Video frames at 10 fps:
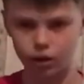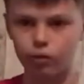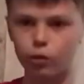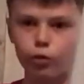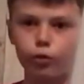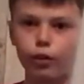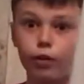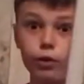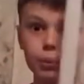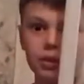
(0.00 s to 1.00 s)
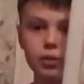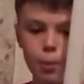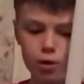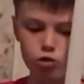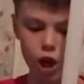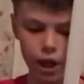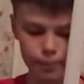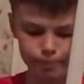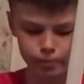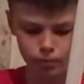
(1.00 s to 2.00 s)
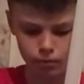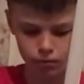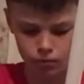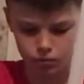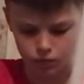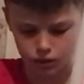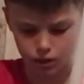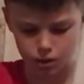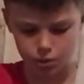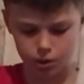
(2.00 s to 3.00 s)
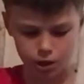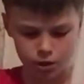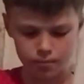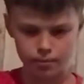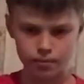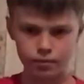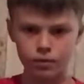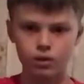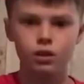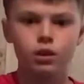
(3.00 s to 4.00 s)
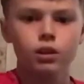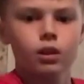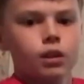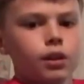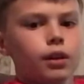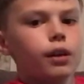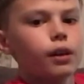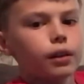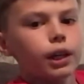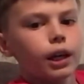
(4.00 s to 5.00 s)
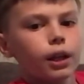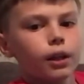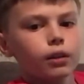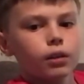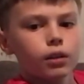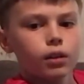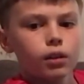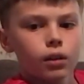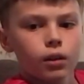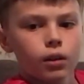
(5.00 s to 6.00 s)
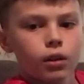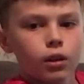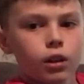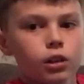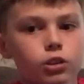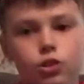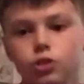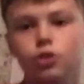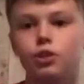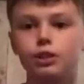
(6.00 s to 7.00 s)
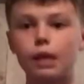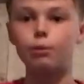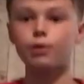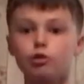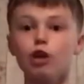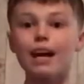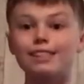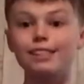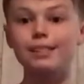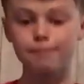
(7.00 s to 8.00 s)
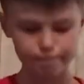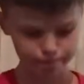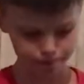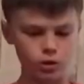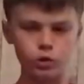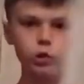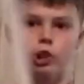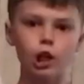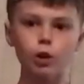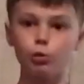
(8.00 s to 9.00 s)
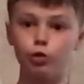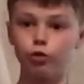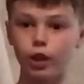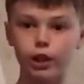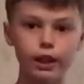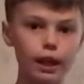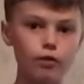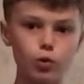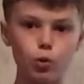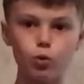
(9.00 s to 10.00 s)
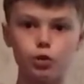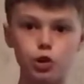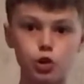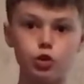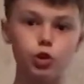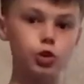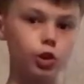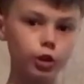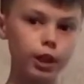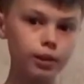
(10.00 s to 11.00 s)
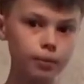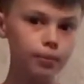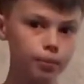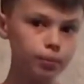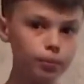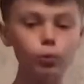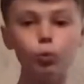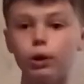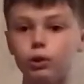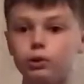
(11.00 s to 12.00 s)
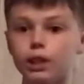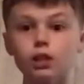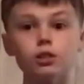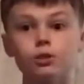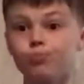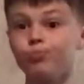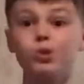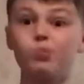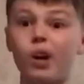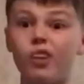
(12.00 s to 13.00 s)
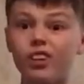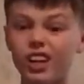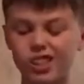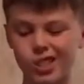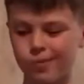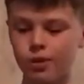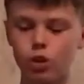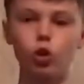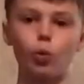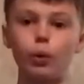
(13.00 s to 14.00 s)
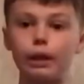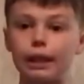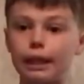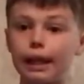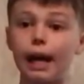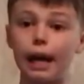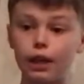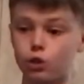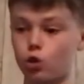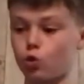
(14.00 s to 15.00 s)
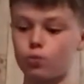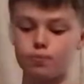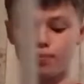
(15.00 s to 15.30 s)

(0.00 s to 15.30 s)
got fluff on me from the rug. Here we go. And then do the same with the rest. Right, we finally have all the screws on in. Wiggle test, it's perfect. Not wiggling at all.